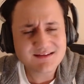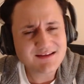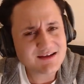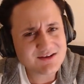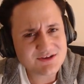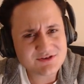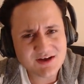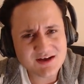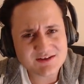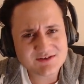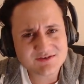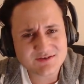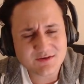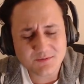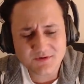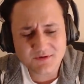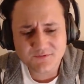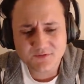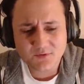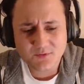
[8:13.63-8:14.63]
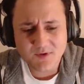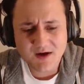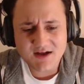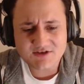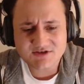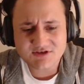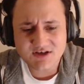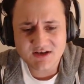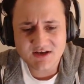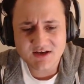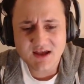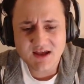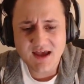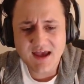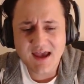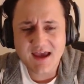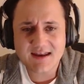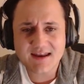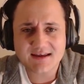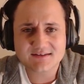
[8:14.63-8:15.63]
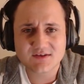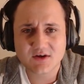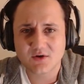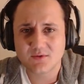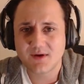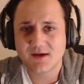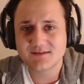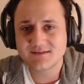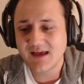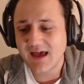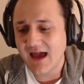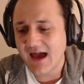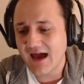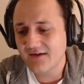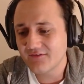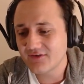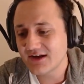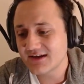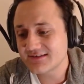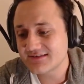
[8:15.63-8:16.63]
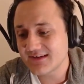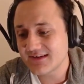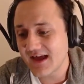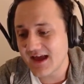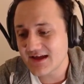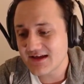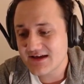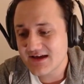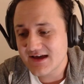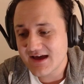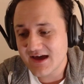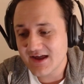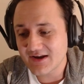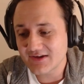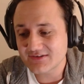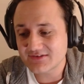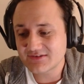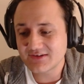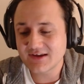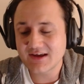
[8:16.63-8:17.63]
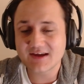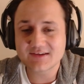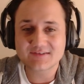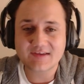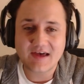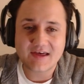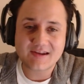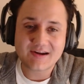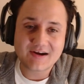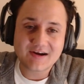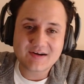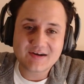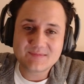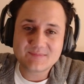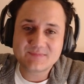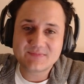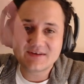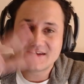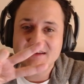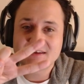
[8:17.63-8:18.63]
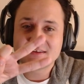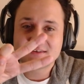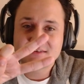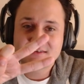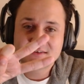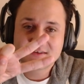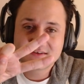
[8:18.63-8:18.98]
Thank you guys so much for watching. And as always, have a nice day. And I'll see you guys later. Peace.